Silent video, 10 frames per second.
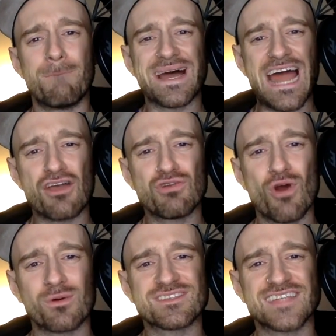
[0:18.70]
By now you
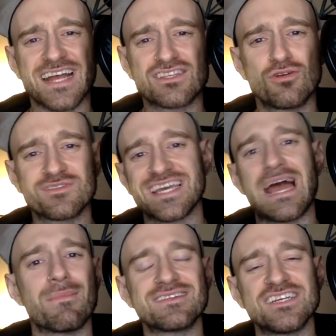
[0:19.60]
know it's Tech Tuesday and
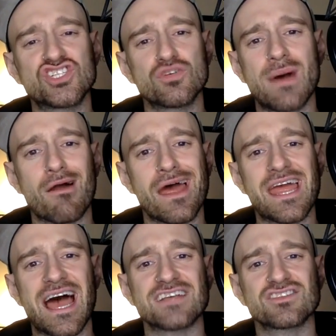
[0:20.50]
I'm gonna teach you about
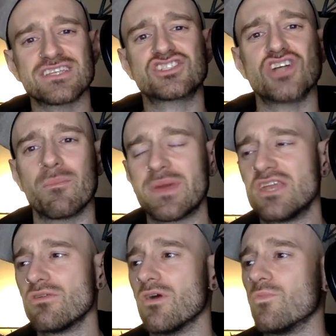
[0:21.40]
AI, so let's jump
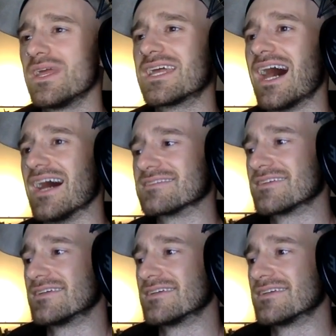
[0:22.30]
into it.